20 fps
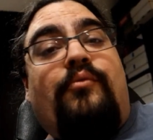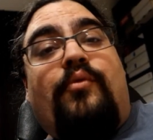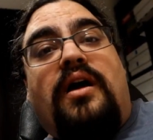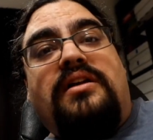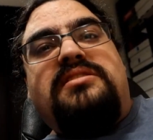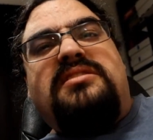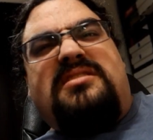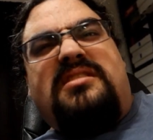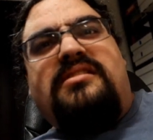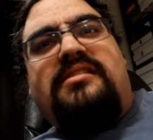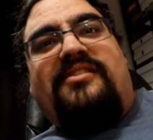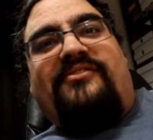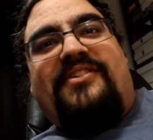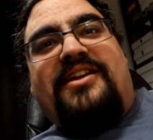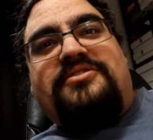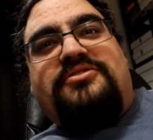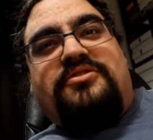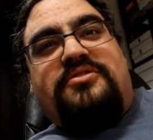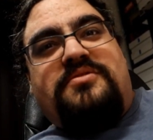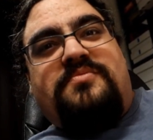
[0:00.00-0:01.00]
watched the
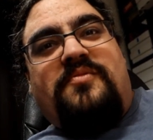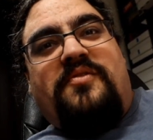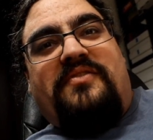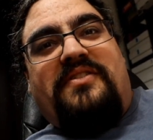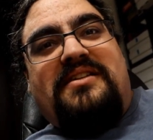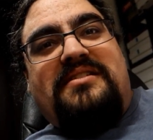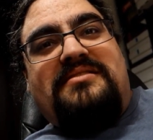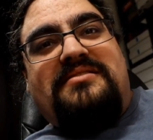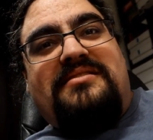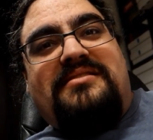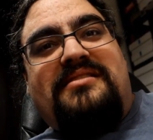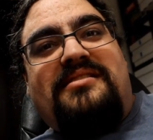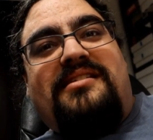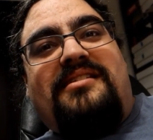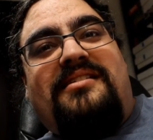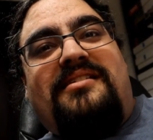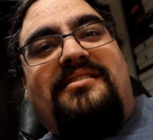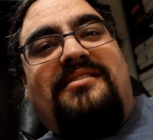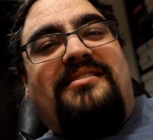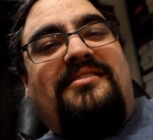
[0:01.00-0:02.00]
Avengers movies
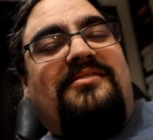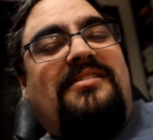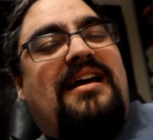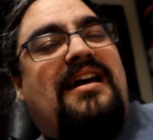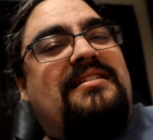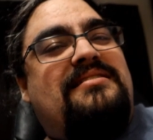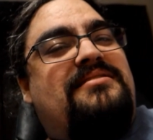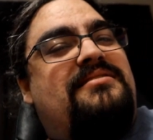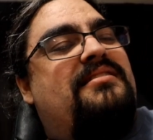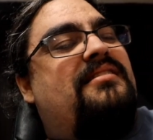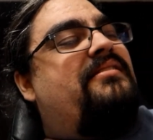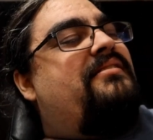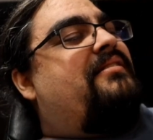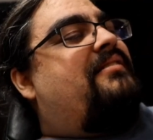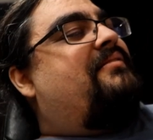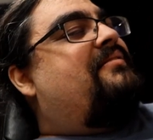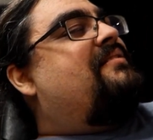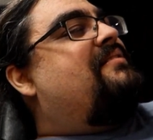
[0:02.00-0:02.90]
as the